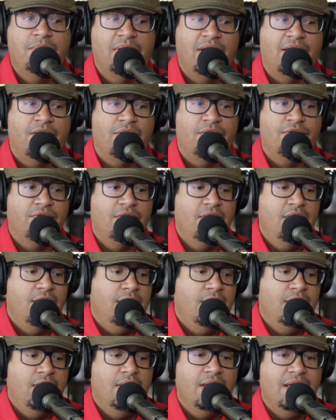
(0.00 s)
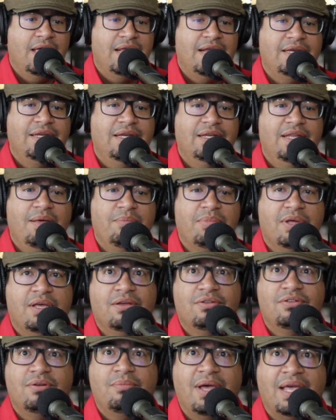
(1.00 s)
players. And I did that
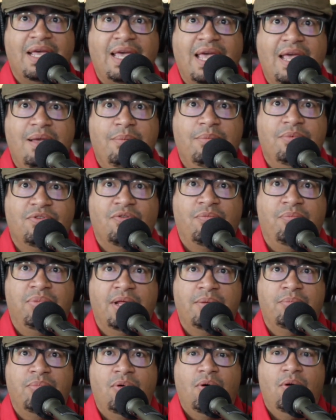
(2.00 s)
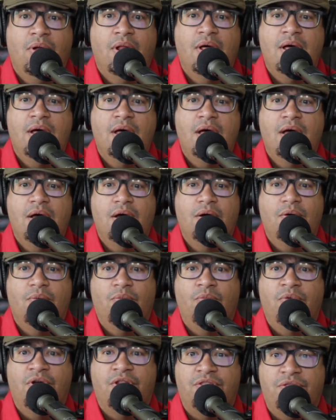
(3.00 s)
because in my games of Blood Bowl
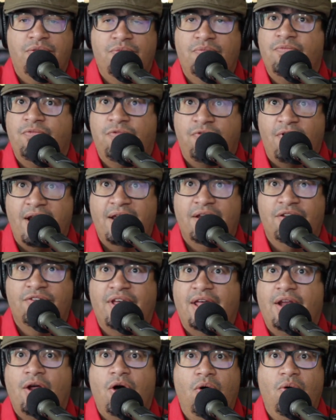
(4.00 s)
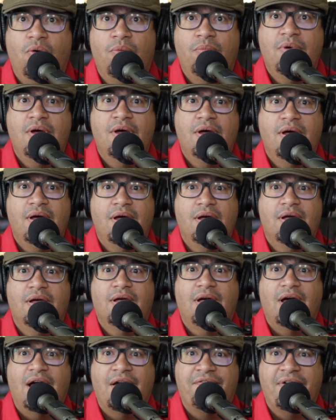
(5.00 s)
with friends at home,
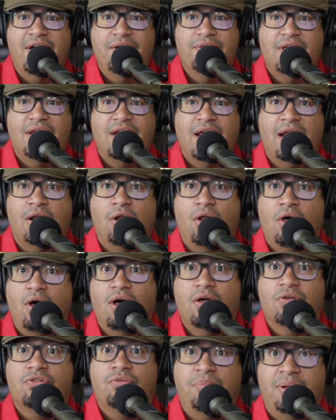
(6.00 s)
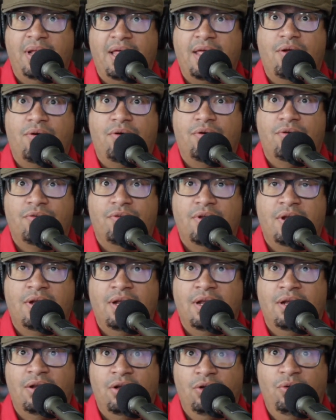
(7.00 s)
I found that I lost players.
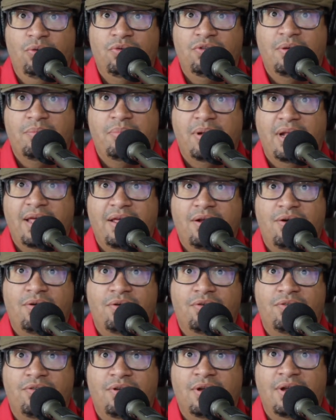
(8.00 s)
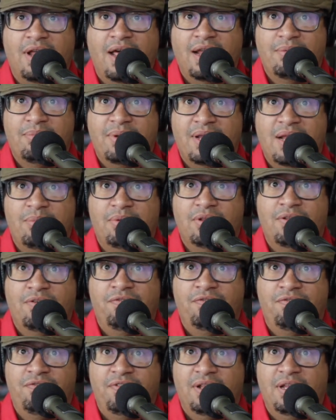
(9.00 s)
And losing players and not being able to
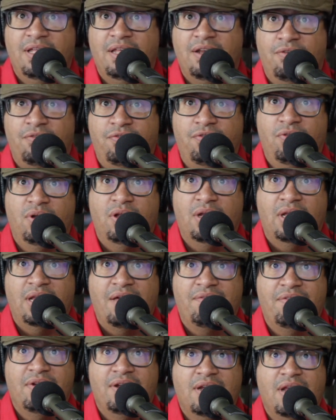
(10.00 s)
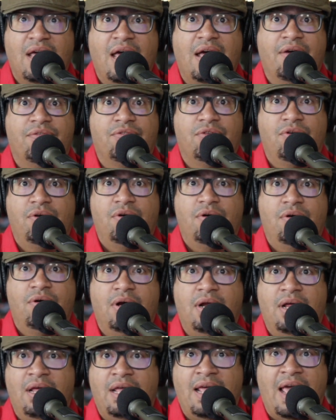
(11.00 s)
fill in a full 11 after
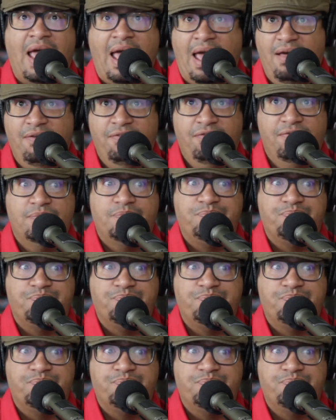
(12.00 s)
a half,